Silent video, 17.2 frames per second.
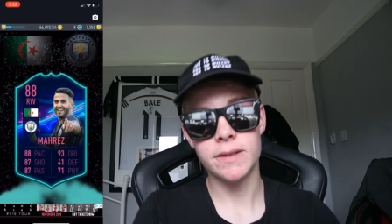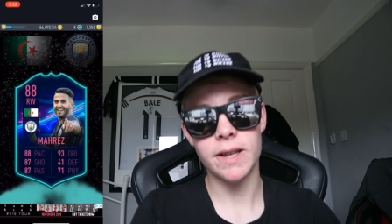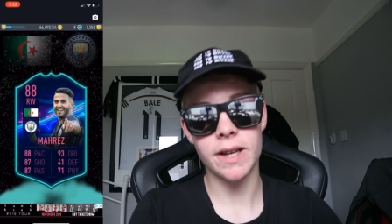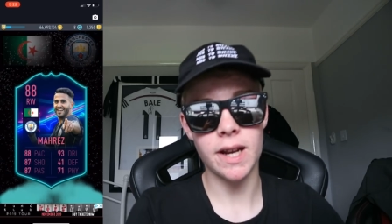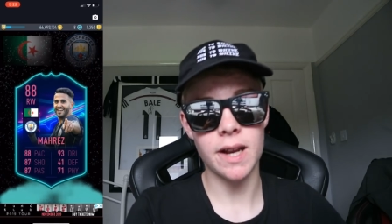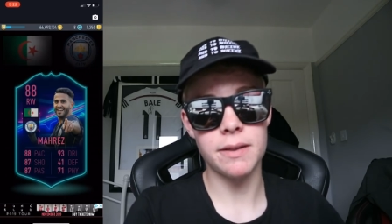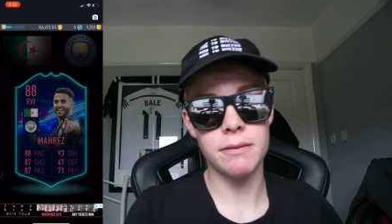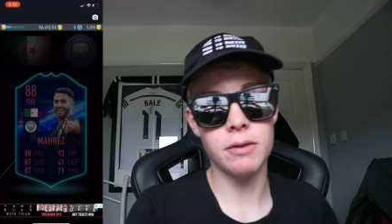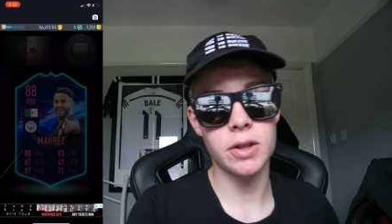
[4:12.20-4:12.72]
Yeah,
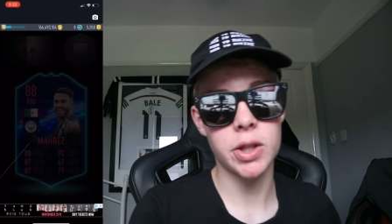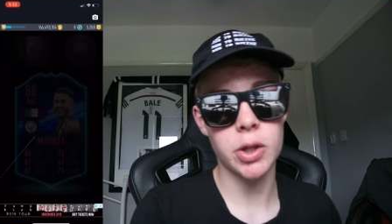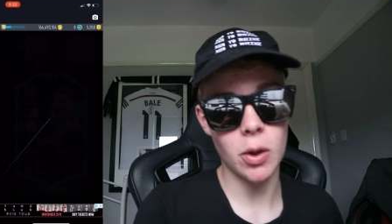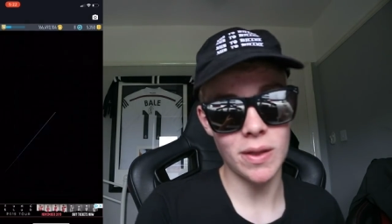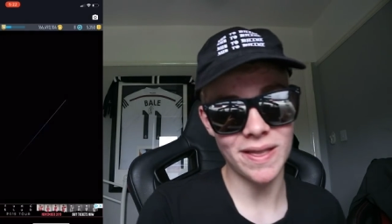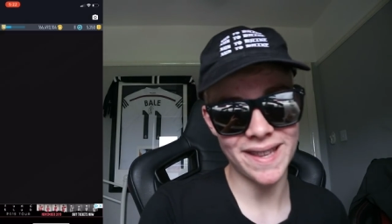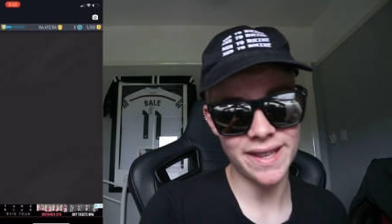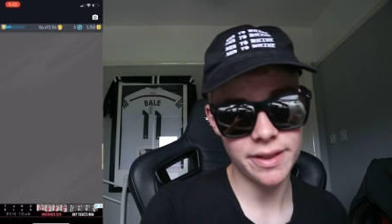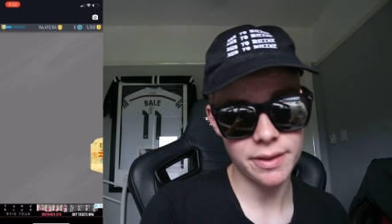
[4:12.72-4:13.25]
guys, I've actually
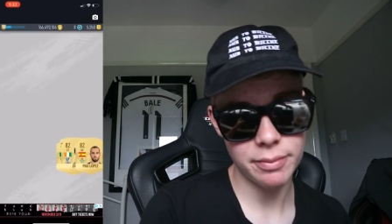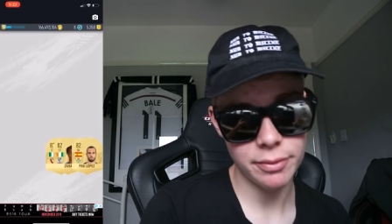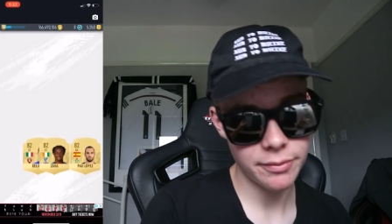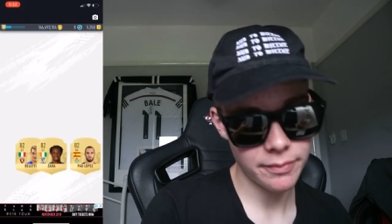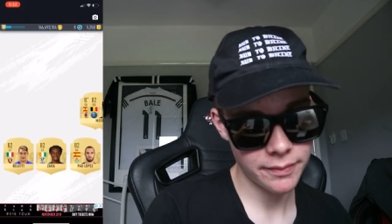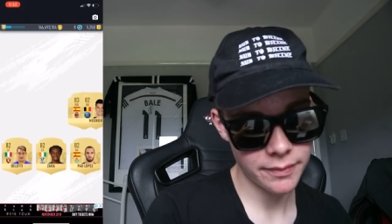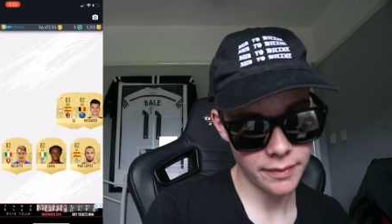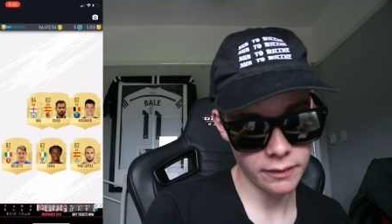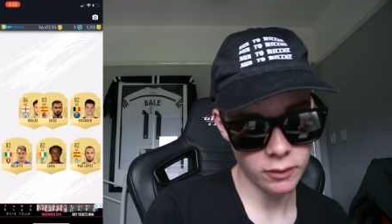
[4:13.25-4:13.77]
got a list.
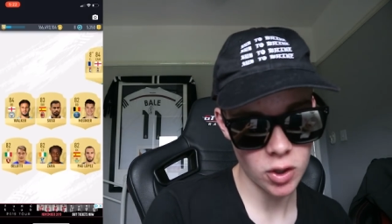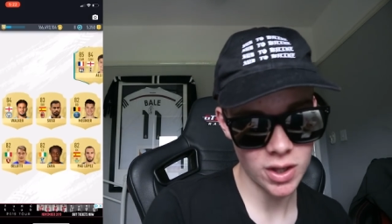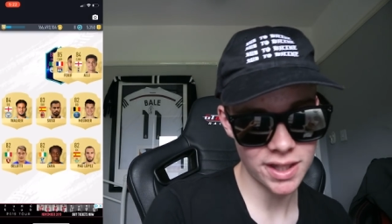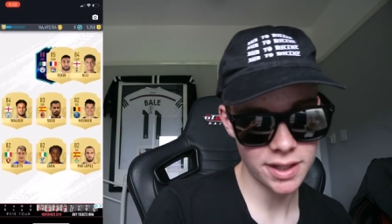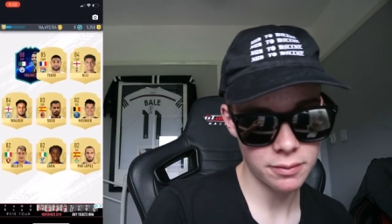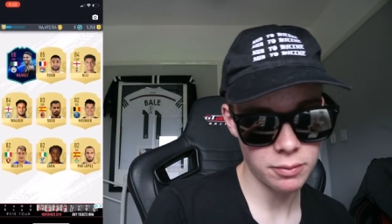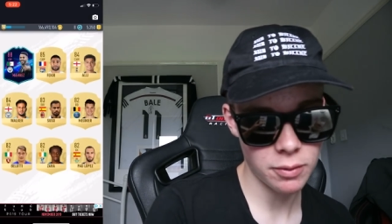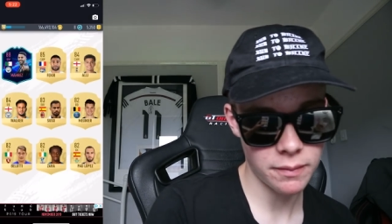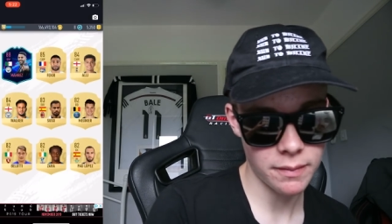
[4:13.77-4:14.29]
I've got
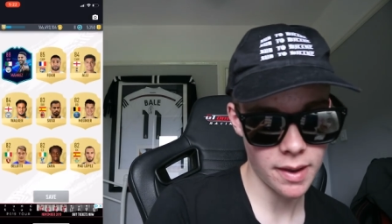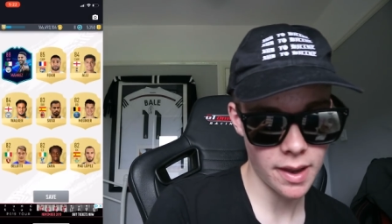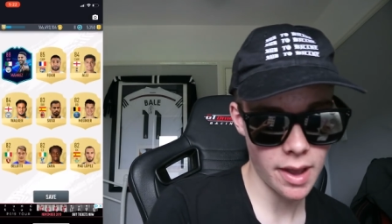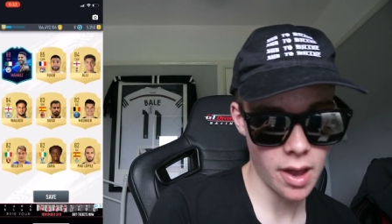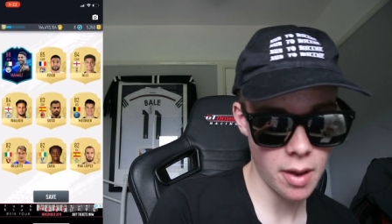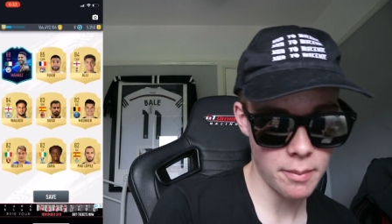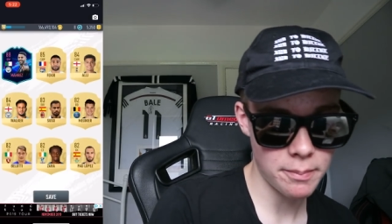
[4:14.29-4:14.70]
a with my